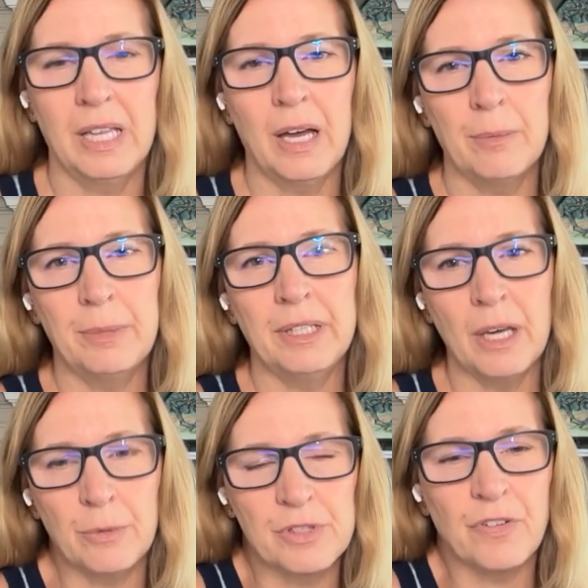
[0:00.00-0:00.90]
That
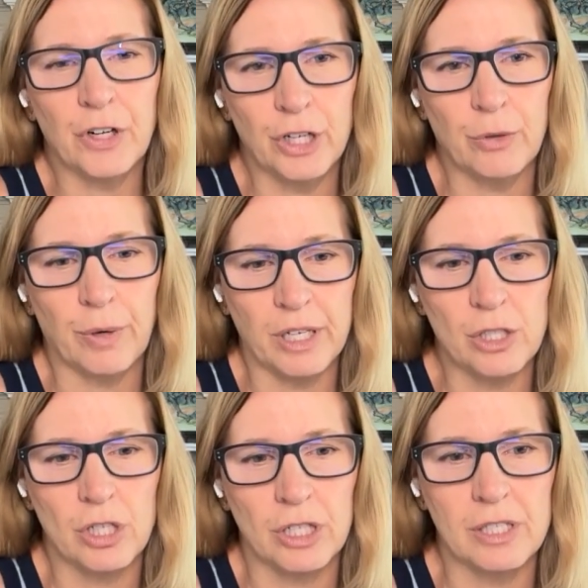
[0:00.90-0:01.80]
was very
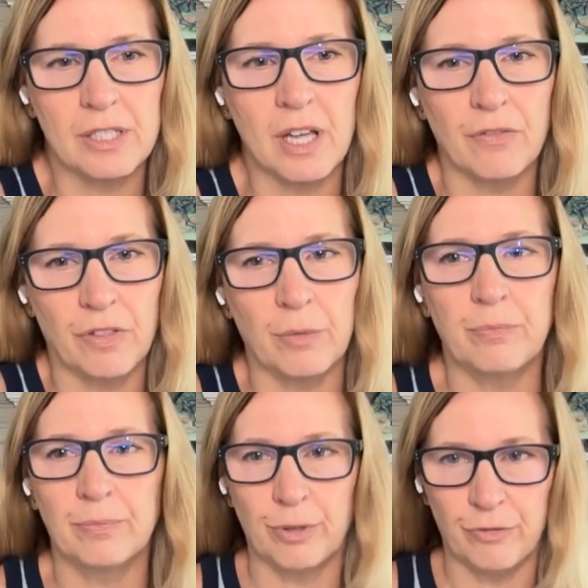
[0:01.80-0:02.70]
gracious of the
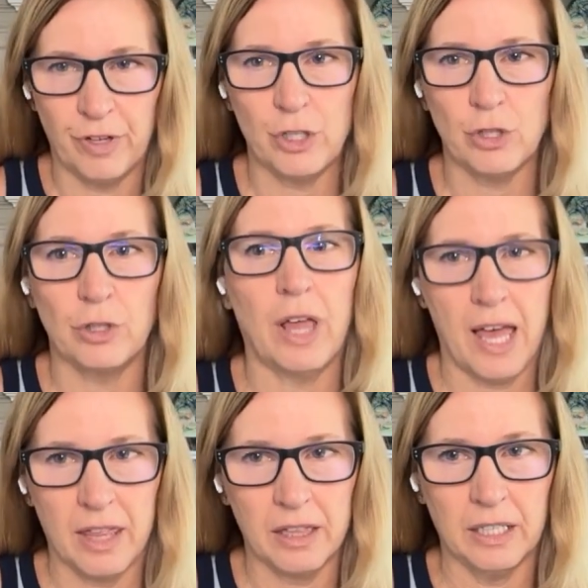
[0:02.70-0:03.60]
professional
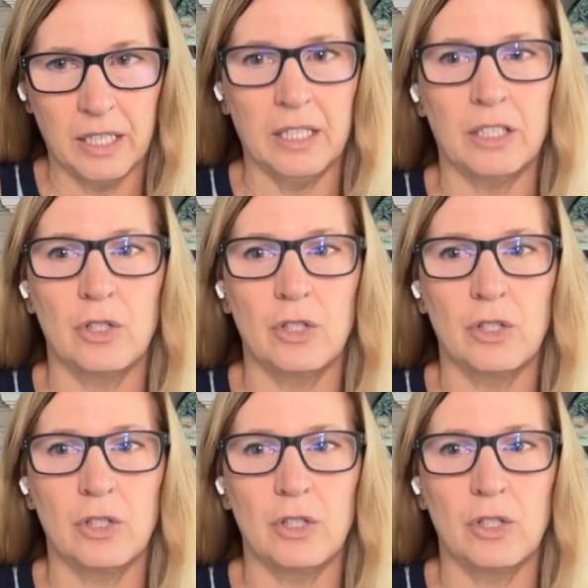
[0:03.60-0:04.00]
athlete